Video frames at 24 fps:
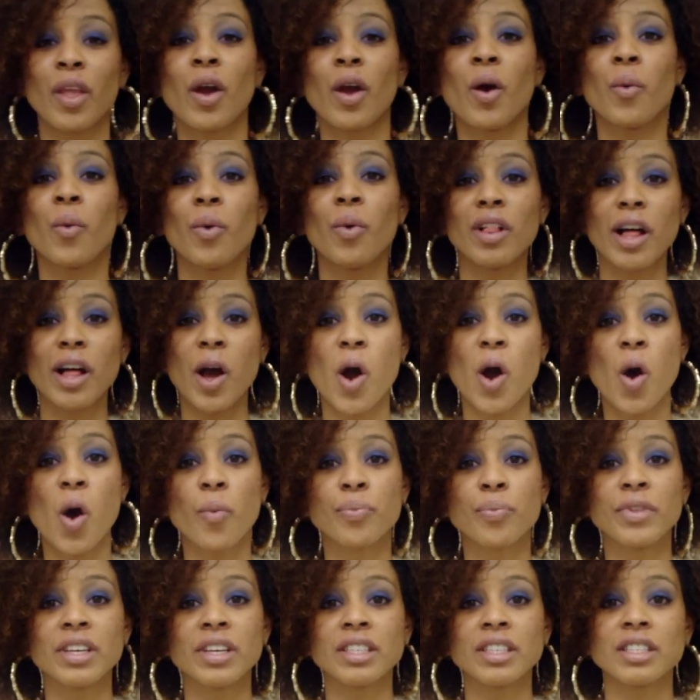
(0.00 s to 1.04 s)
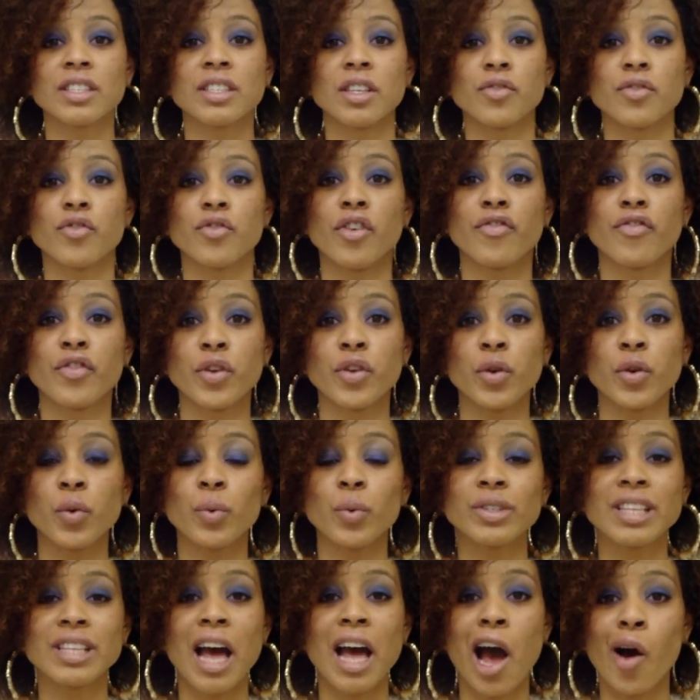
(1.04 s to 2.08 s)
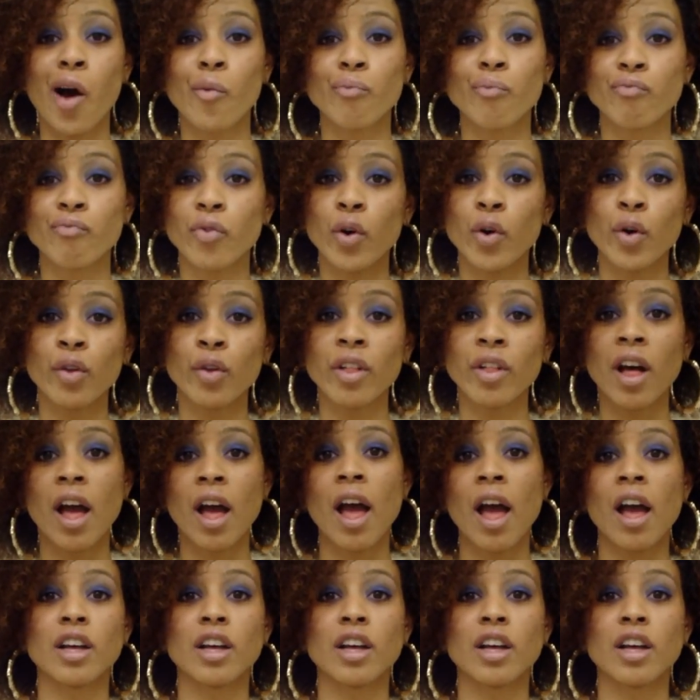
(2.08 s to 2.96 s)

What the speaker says: Well, I hope this review was helpful.